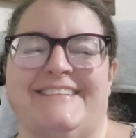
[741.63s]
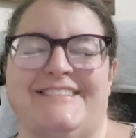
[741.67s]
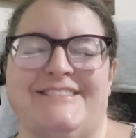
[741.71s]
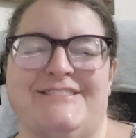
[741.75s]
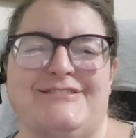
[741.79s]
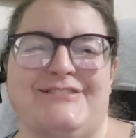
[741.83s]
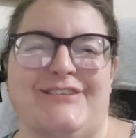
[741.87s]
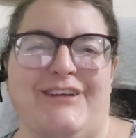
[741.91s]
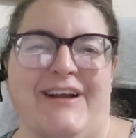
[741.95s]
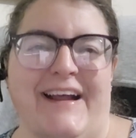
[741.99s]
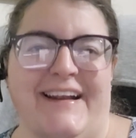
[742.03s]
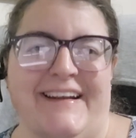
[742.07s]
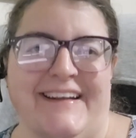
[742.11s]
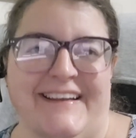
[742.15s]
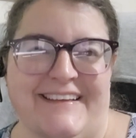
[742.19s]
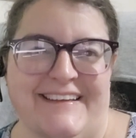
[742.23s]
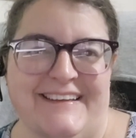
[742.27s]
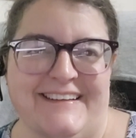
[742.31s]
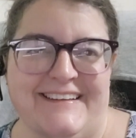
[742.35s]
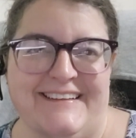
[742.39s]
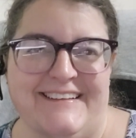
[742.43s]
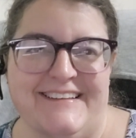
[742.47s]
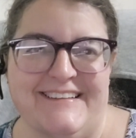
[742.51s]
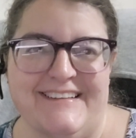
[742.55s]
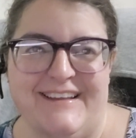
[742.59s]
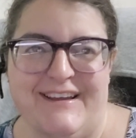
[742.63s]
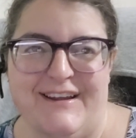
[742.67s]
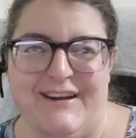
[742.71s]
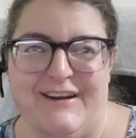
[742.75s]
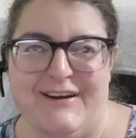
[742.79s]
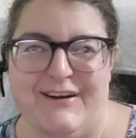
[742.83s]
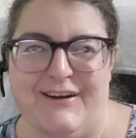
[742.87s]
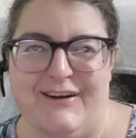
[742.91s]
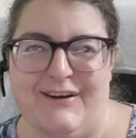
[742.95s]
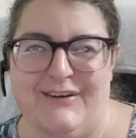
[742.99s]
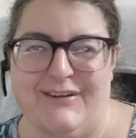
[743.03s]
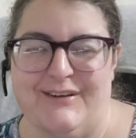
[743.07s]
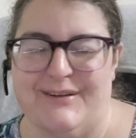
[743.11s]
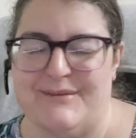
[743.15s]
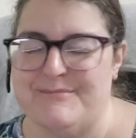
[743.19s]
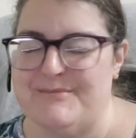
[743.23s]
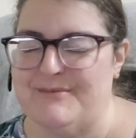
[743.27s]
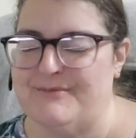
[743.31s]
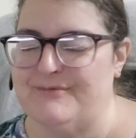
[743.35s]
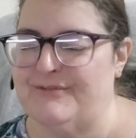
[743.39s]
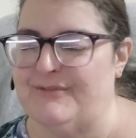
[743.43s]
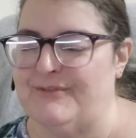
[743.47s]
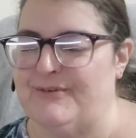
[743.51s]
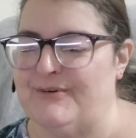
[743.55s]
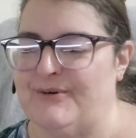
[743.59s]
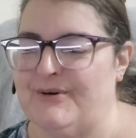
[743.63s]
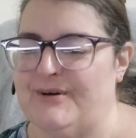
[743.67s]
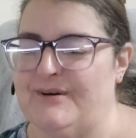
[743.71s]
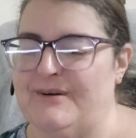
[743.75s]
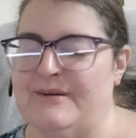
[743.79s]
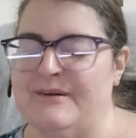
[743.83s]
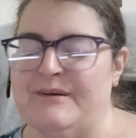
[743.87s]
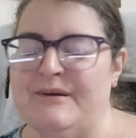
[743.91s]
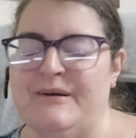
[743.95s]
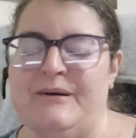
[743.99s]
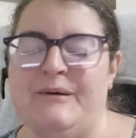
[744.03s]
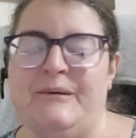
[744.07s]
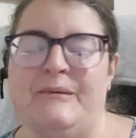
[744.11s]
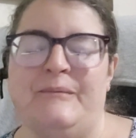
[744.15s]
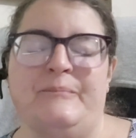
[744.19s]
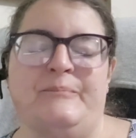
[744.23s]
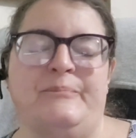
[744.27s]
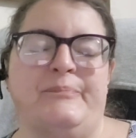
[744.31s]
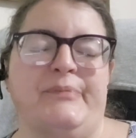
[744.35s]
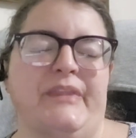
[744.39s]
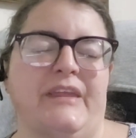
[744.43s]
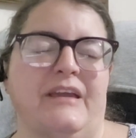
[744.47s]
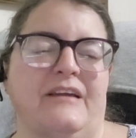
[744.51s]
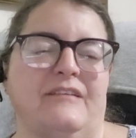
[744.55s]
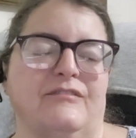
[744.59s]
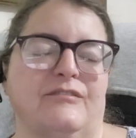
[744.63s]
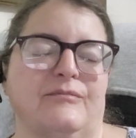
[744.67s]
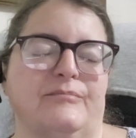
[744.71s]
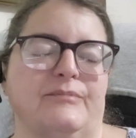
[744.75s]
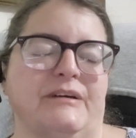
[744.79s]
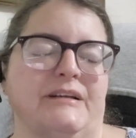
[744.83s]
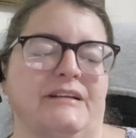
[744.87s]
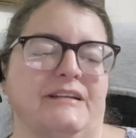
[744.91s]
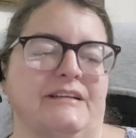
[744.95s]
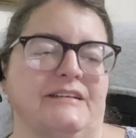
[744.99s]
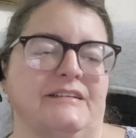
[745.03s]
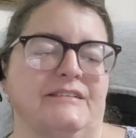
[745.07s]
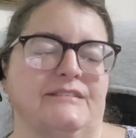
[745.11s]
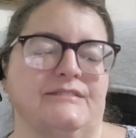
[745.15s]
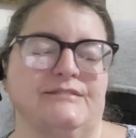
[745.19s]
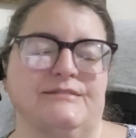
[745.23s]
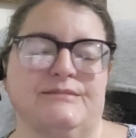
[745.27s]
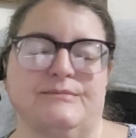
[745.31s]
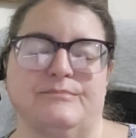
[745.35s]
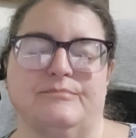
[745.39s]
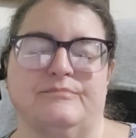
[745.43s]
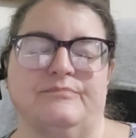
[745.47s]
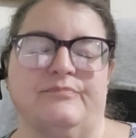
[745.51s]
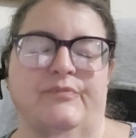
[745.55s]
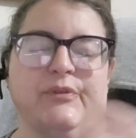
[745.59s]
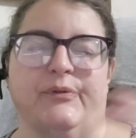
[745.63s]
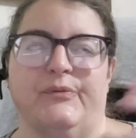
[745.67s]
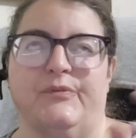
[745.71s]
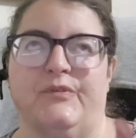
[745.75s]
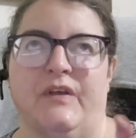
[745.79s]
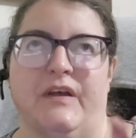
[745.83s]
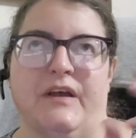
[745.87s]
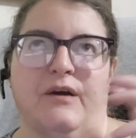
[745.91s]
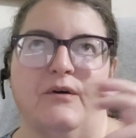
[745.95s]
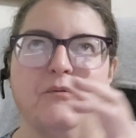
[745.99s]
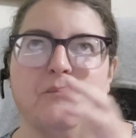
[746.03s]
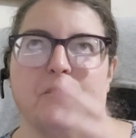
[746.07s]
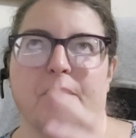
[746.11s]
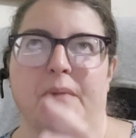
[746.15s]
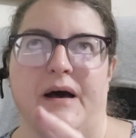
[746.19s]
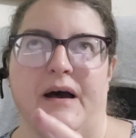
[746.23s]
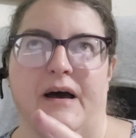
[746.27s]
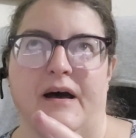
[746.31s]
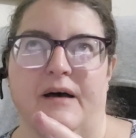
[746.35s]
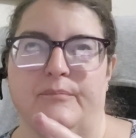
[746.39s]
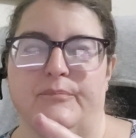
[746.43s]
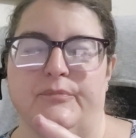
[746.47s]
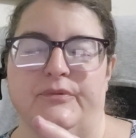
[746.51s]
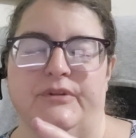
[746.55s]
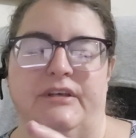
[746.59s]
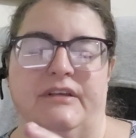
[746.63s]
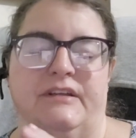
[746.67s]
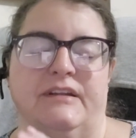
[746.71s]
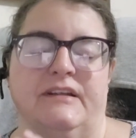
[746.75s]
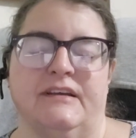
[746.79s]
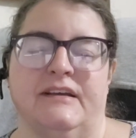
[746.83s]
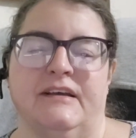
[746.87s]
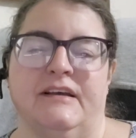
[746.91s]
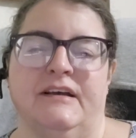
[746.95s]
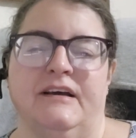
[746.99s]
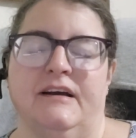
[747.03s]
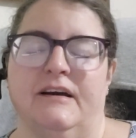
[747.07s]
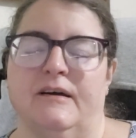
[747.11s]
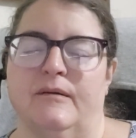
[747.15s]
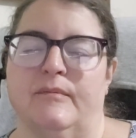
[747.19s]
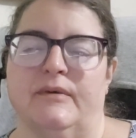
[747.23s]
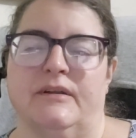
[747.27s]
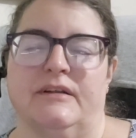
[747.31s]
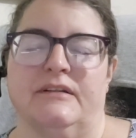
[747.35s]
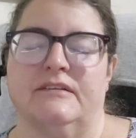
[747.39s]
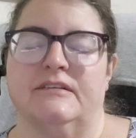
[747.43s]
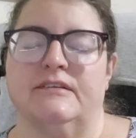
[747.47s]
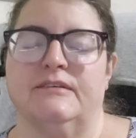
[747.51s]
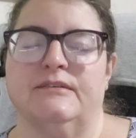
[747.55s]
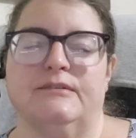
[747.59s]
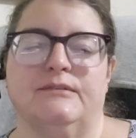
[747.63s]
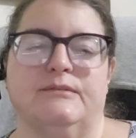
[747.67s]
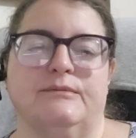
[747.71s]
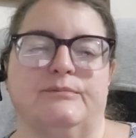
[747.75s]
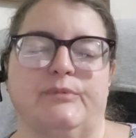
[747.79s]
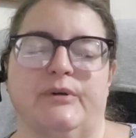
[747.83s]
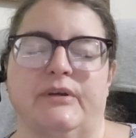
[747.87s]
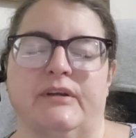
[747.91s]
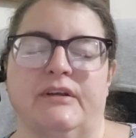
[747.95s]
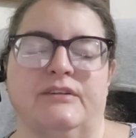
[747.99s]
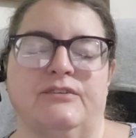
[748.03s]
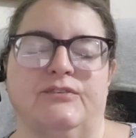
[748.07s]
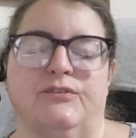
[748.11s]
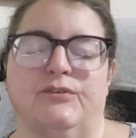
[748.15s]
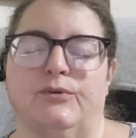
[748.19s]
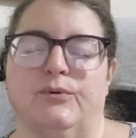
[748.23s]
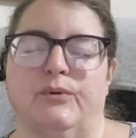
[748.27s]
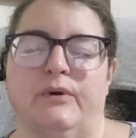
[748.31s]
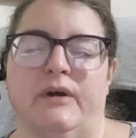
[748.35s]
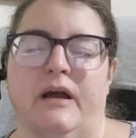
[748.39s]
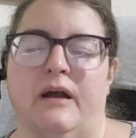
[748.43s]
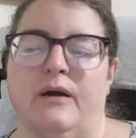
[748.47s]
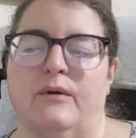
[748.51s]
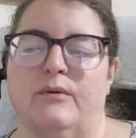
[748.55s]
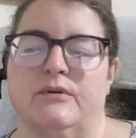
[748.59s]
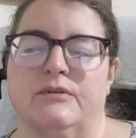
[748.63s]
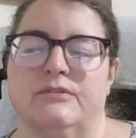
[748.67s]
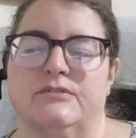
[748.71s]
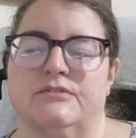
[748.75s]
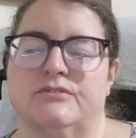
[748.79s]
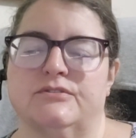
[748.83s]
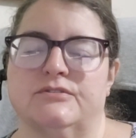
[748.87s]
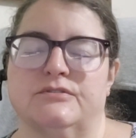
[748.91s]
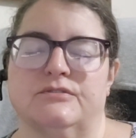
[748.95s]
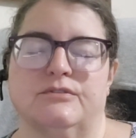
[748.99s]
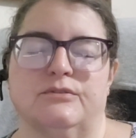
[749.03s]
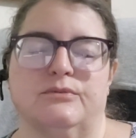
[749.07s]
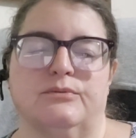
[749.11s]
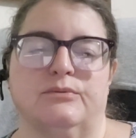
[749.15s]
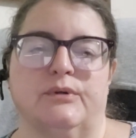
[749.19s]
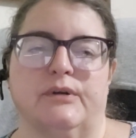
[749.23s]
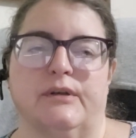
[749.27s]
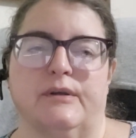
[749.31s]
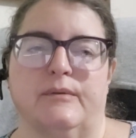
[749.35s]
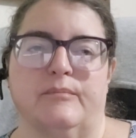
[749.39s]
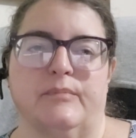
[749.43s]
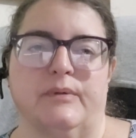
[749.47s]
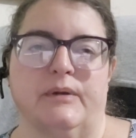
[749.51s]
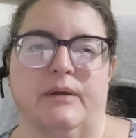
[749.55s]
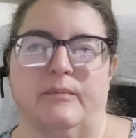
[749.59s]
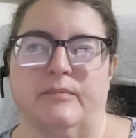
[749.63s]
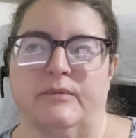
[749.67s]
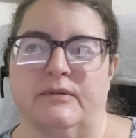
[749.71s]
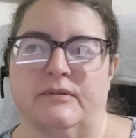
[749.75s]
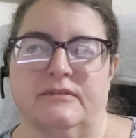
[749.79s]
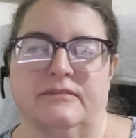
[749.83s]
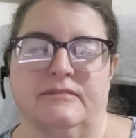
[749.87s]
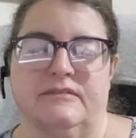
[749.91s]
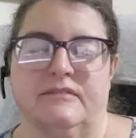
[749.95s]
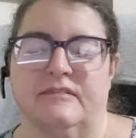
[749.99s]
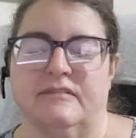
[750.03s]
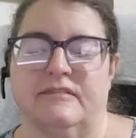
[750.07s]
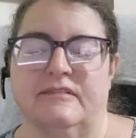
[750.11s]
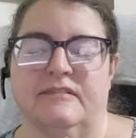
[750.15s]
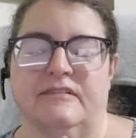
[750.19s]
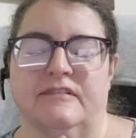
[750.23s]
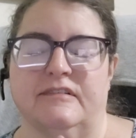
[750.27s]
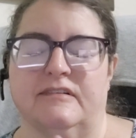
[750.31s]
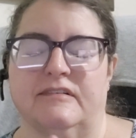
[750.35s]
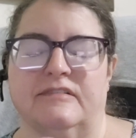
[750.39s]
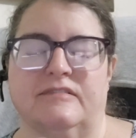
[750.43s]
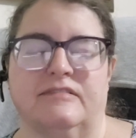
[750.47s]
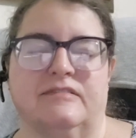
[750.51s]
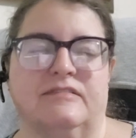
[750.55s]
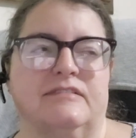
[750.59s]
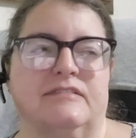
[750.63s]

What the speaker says: Trying to get in there early before everybody else, the town mobs it. I mean, a little in 2 hours, you won't even be able to,